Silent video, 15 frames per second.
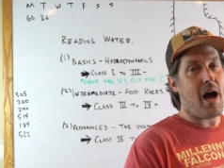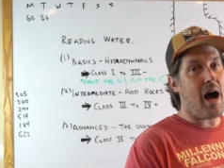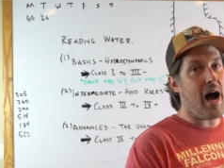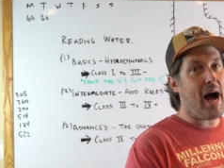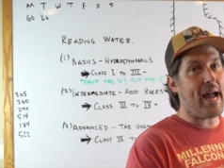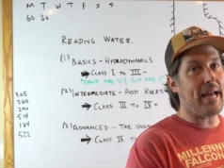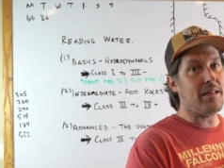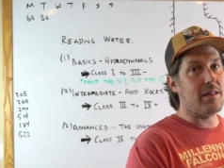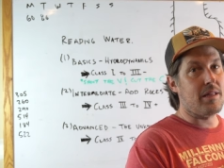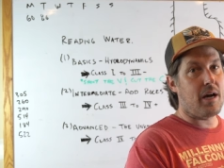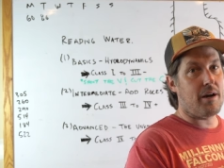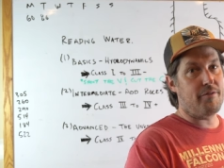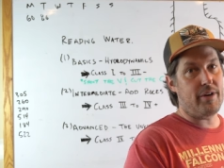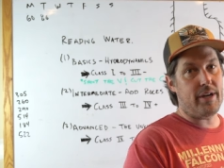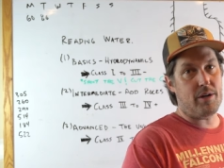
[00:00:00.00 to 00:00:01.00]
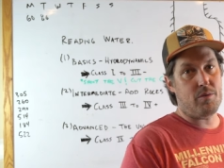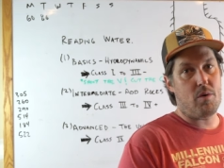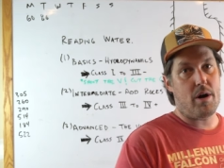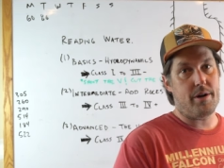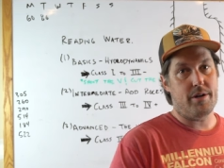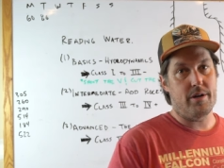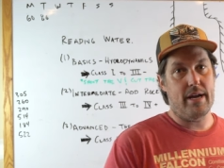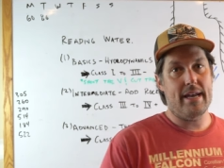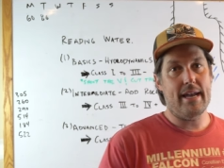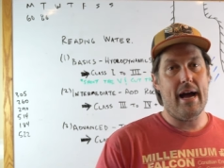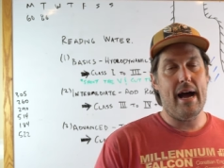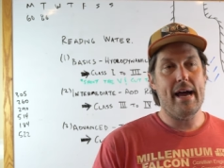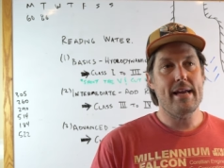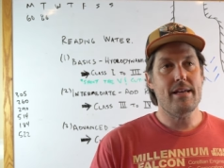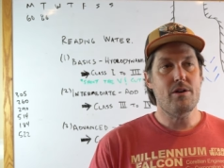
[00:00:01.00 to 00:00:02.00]
I love reading water, and
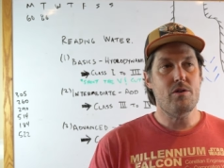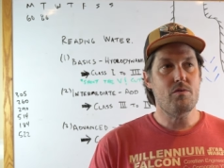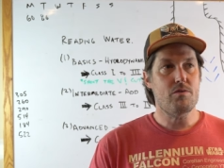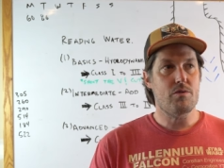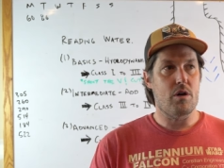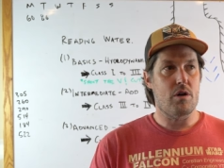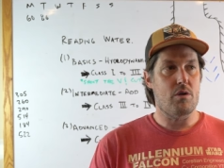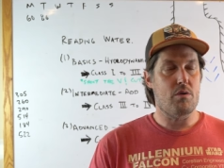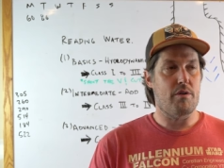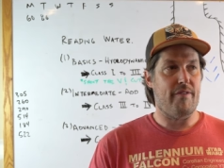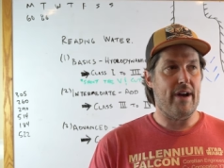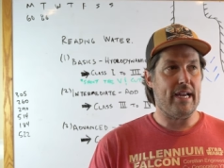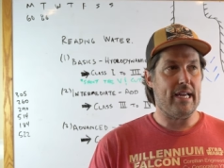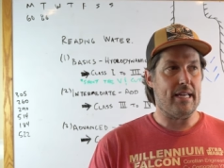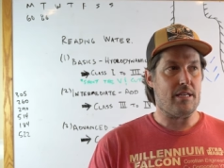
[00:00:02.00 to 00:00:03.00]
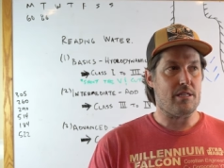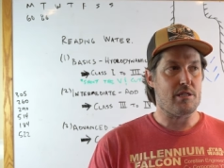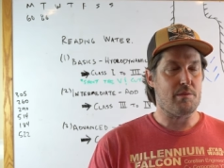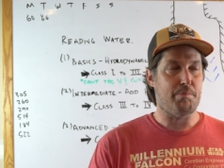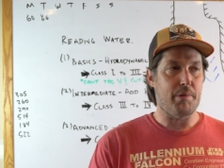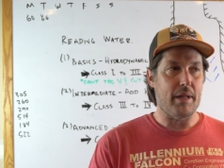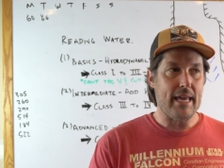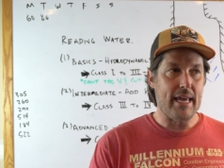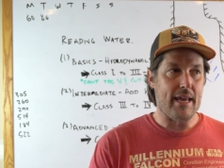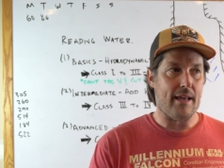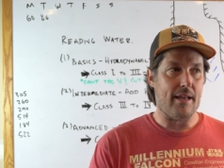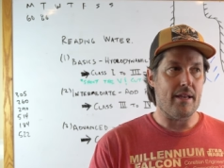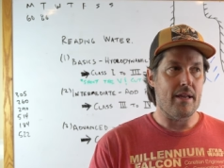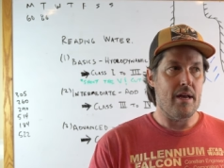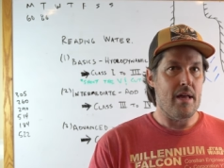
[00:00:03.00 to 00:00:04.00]
I don't know if I can
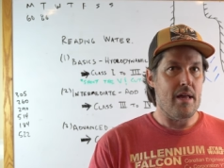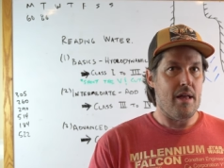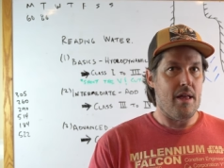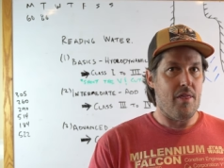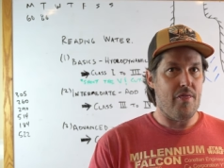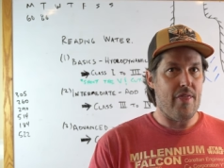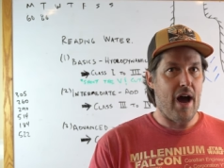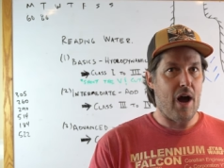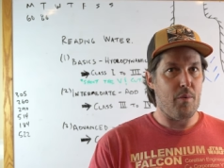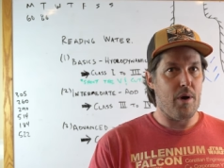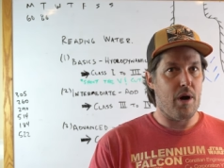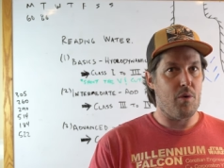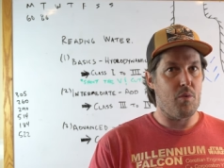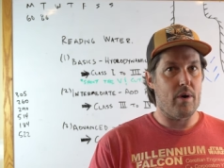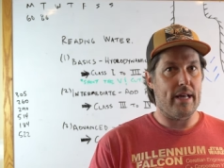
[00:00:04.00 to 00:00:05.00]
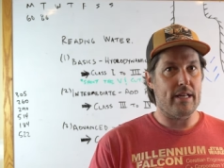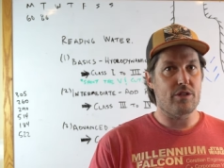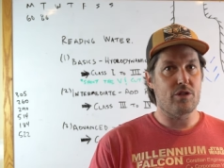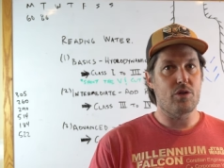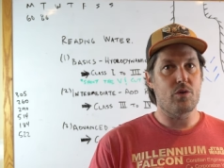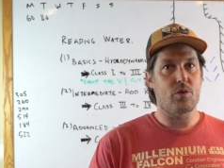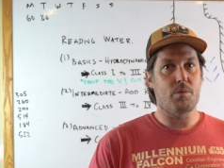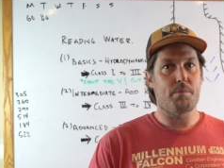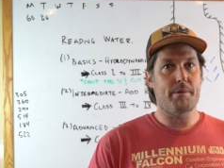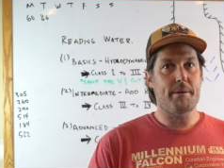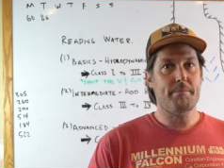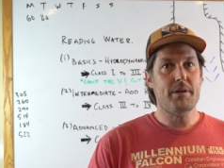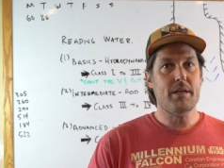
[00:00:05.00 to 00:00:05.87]
explain that well what I do, but I'm